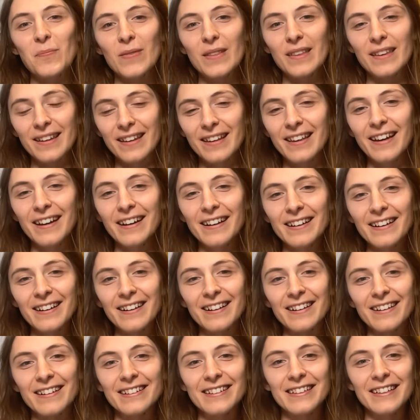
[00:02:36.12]

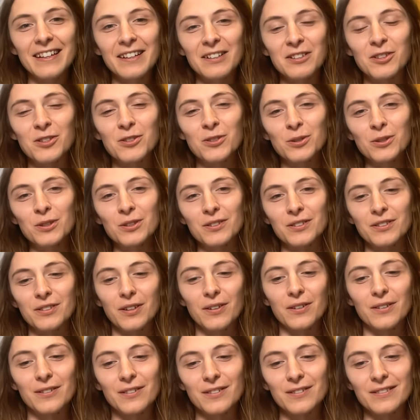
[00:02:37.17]
Yeah, yeah, sure.
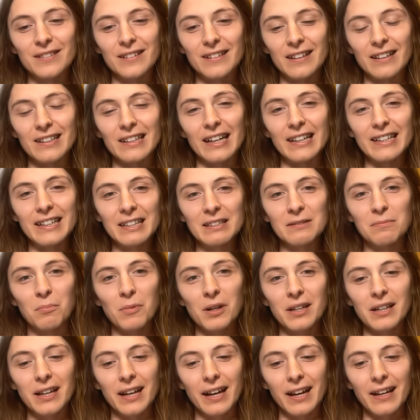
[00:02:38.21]
So I guess
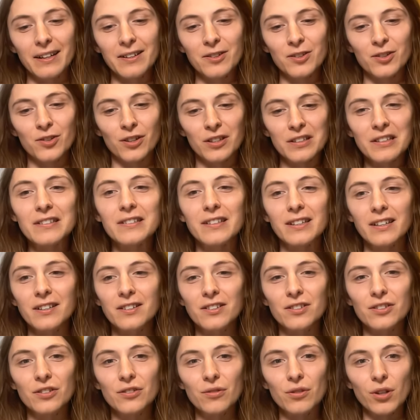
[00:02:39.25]
my entrance
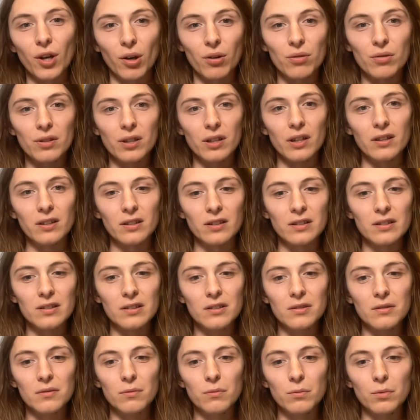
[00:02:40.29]
into coding
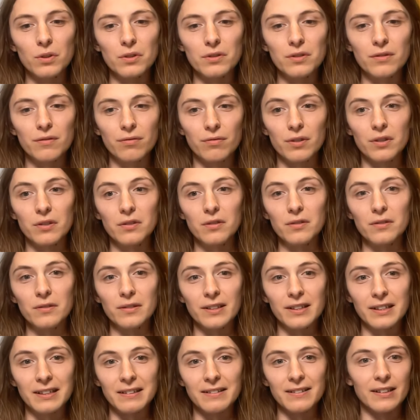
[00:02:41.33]
was through
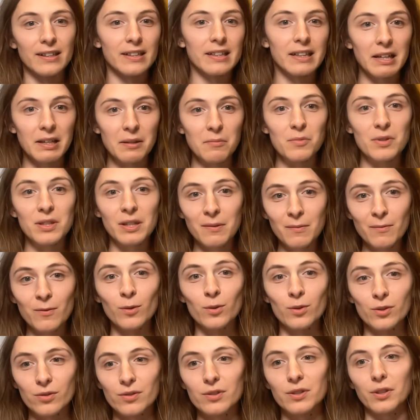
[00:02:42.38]
the, the game Team
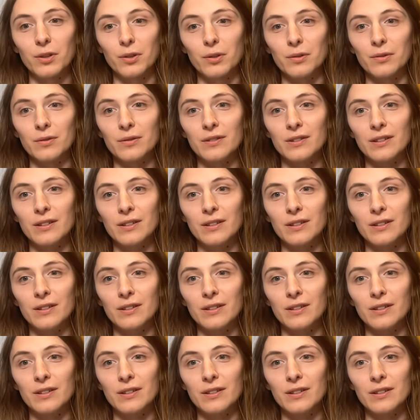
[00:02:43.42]
Fortress 2